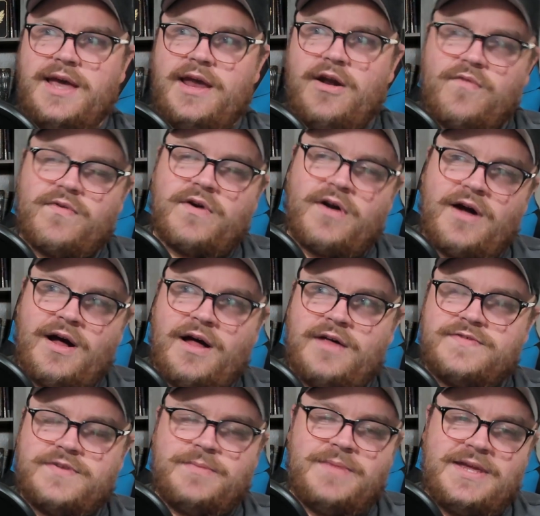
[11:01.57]
And overall,
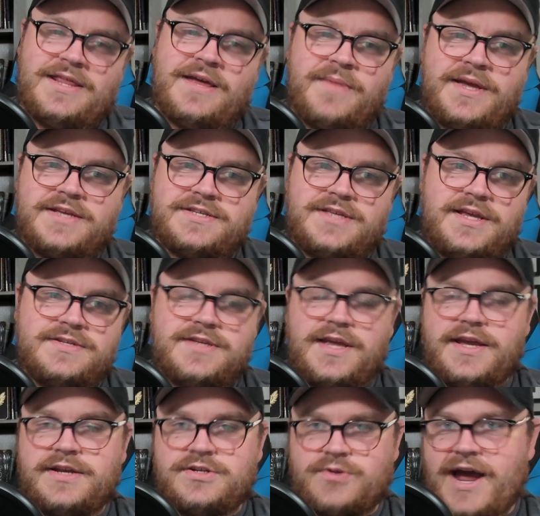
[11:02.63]
to me, that makes things
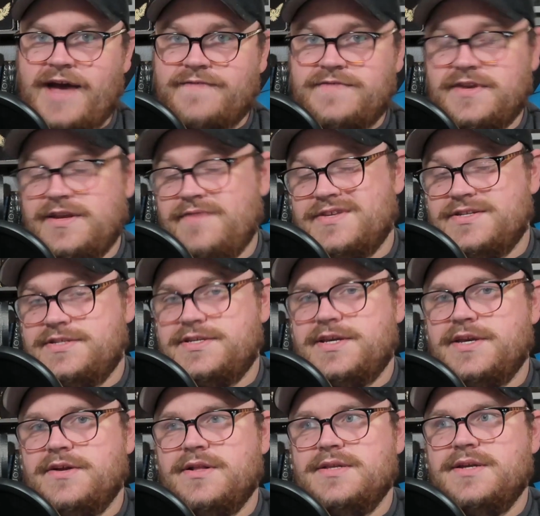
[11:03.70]
like draft and even
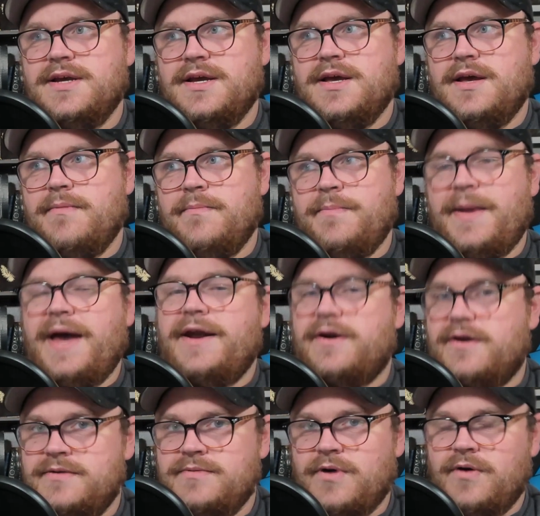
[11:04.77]
sealed
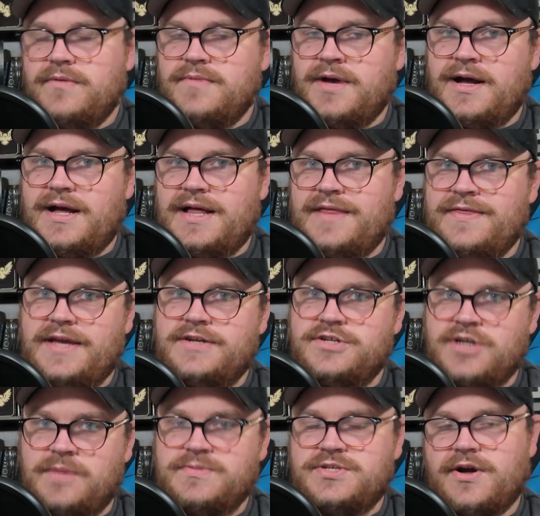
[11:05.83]
better uh, than
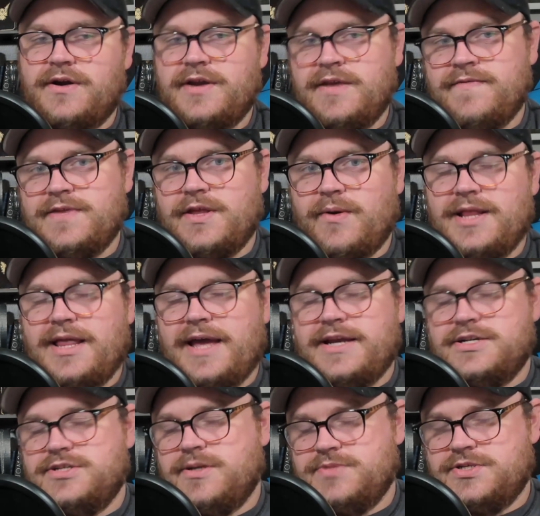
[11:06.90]
jumpstart. Even though I
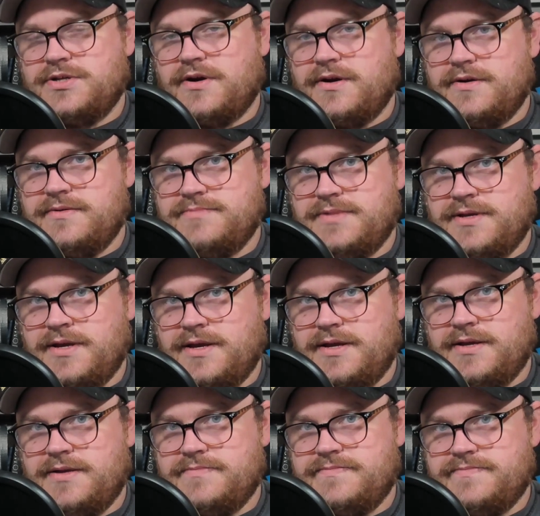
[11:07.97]
like jumpstart,
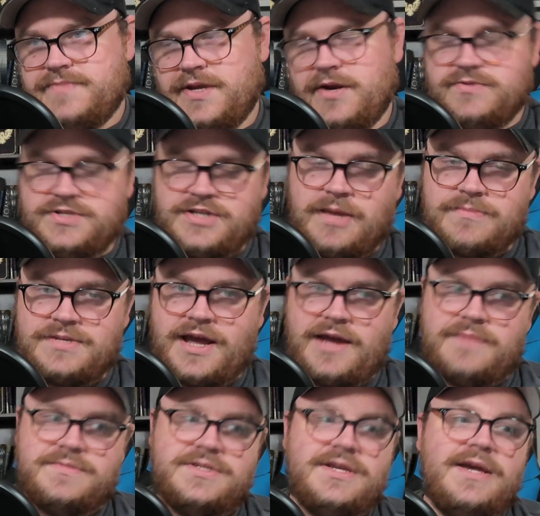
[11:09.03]
uh, you know,
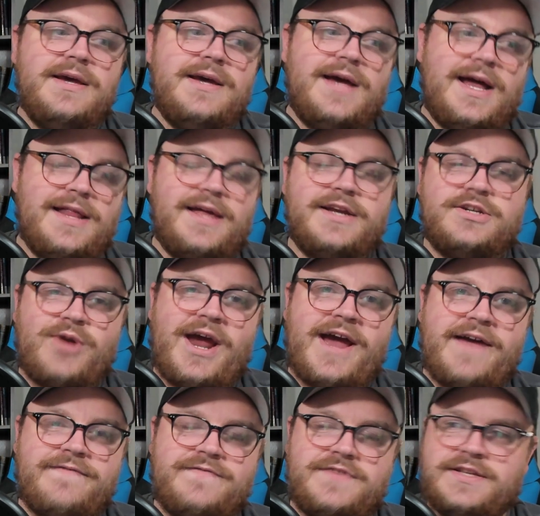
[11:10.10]
sometimes I like
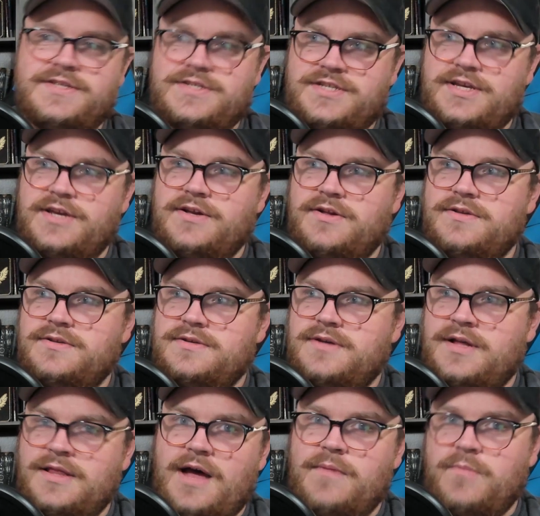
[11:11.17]
draft and sealed
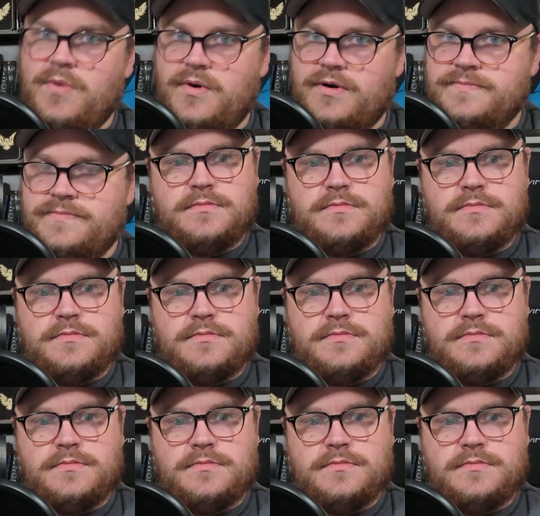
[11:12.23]
a lot more.